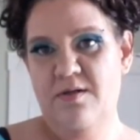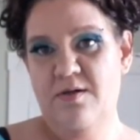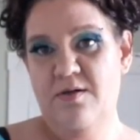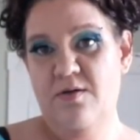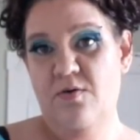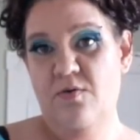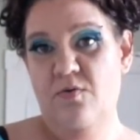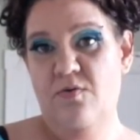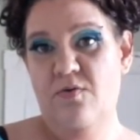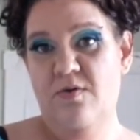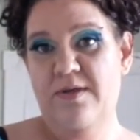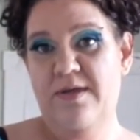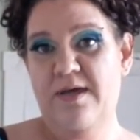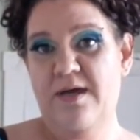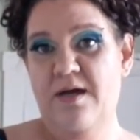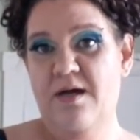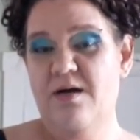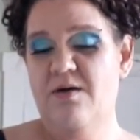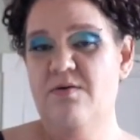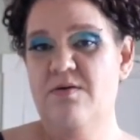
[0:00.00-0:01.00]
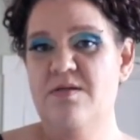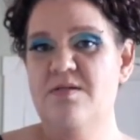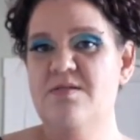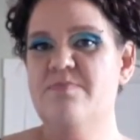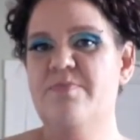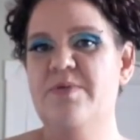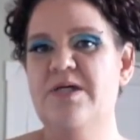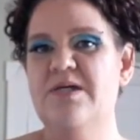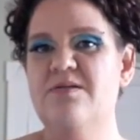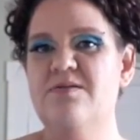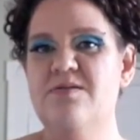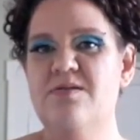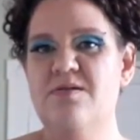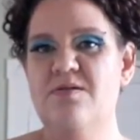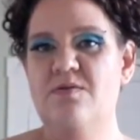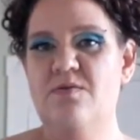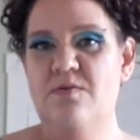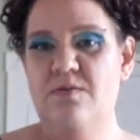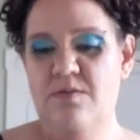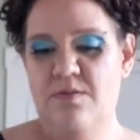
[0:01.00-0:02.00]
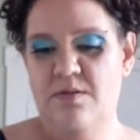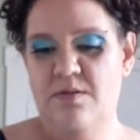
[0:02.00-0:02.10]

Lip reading: holy cow, he's big too.